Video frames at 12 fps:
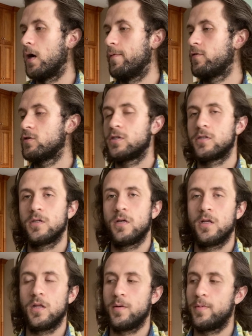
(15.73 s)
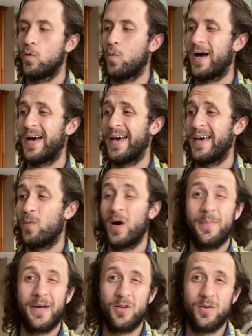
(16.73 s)
First, a little bit why
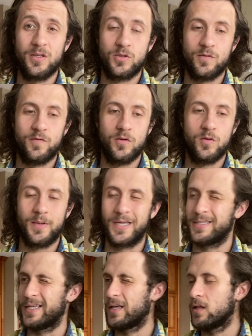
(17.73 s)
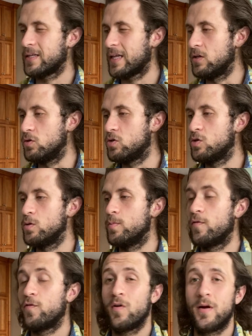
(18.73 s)
am I doing this review? Because I looked on YouTube
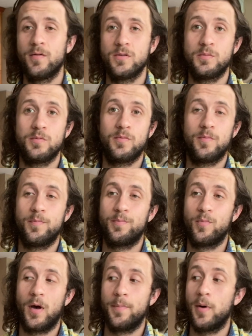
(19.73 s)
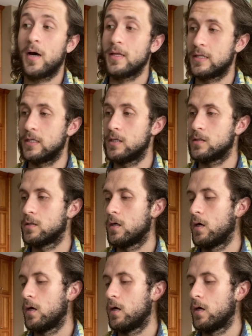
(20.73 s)
before I bought these.